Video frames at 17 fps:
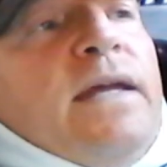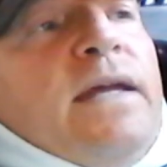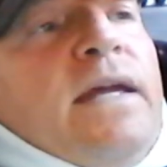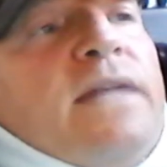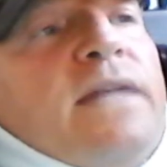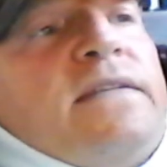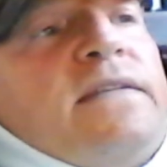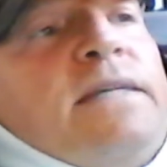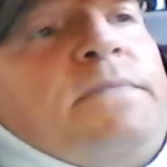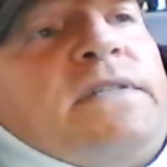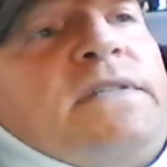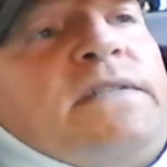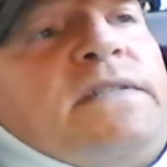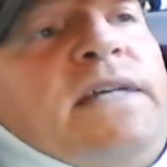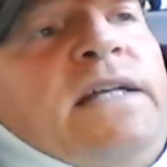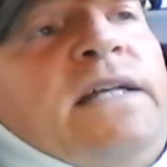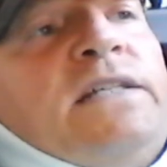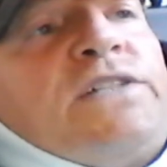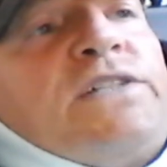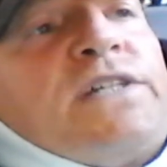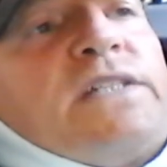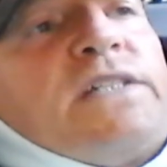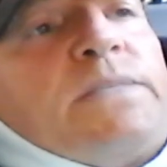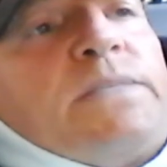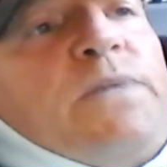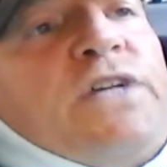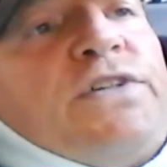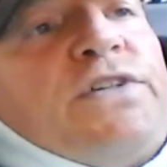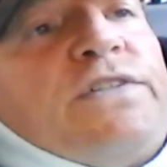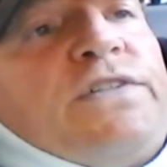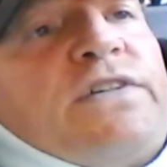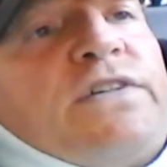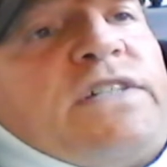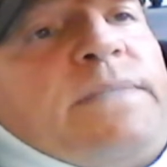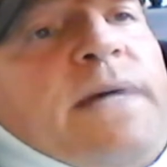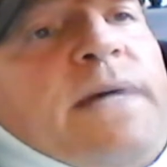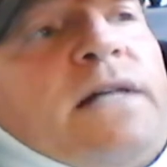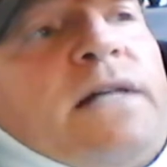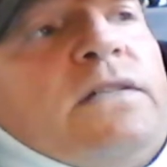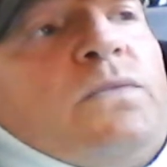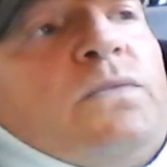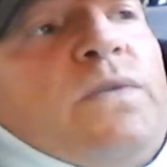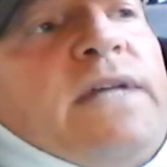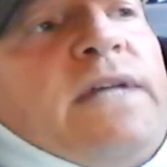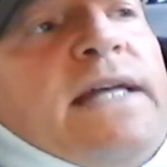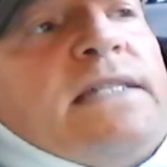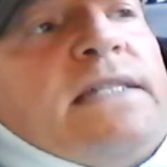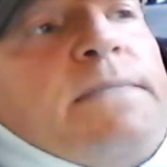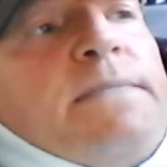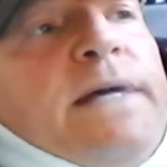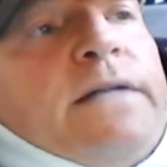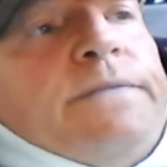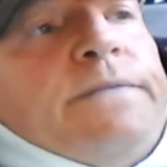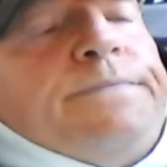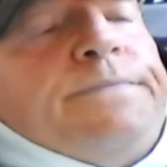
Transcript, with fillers: It seems his English expressions are speckled with kinspeckle.